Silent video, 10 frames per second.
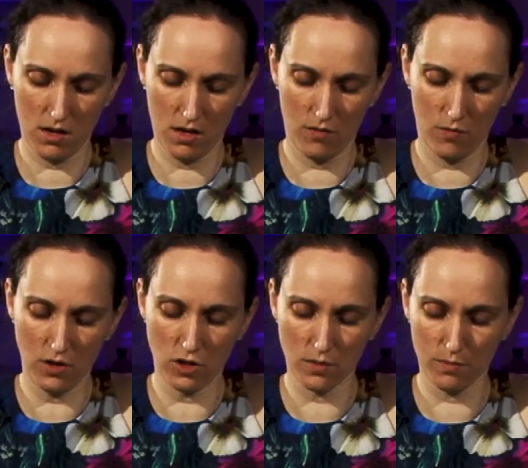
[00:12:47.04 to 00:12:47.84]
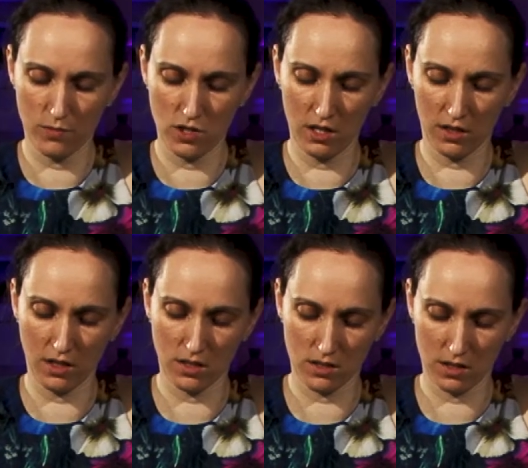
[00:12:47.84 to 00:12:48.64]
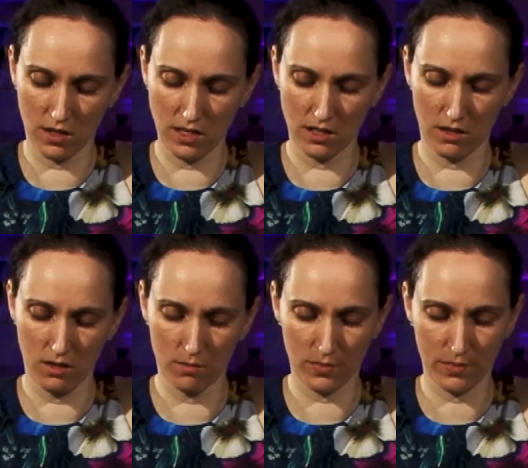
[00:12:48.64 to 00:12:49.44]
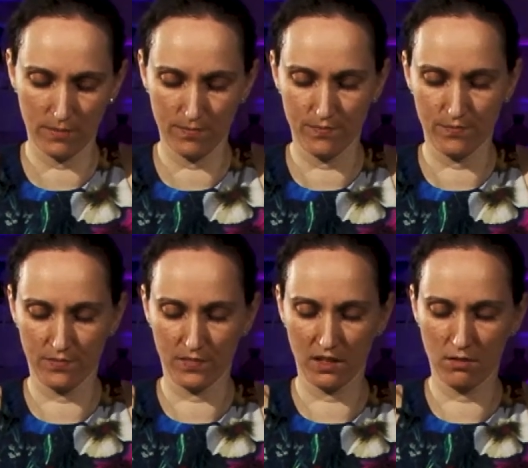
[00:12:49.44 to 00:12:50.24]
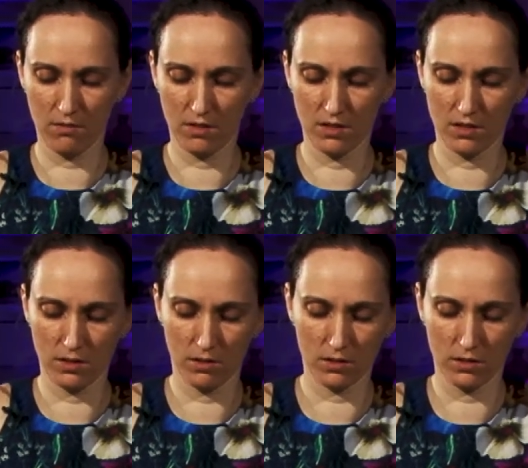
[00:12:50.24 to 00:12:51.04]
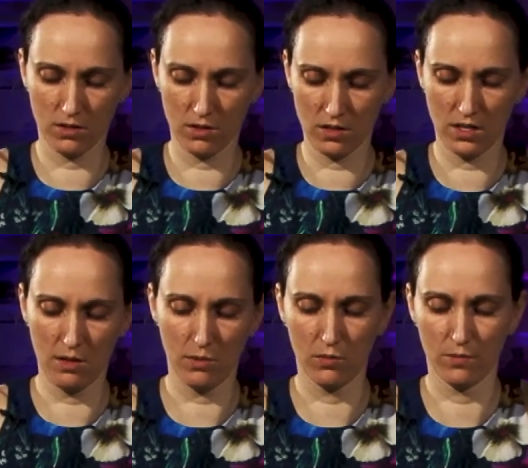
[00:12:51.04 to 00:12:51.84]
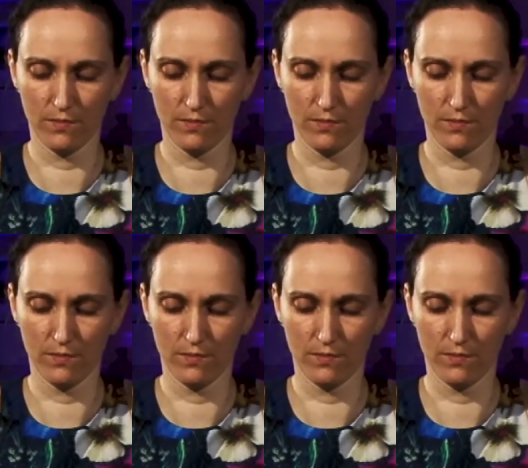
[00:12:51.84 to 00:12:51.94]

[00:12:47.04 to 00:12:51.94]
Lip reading: if we just gently slice it up, oh, it's stuck to the table.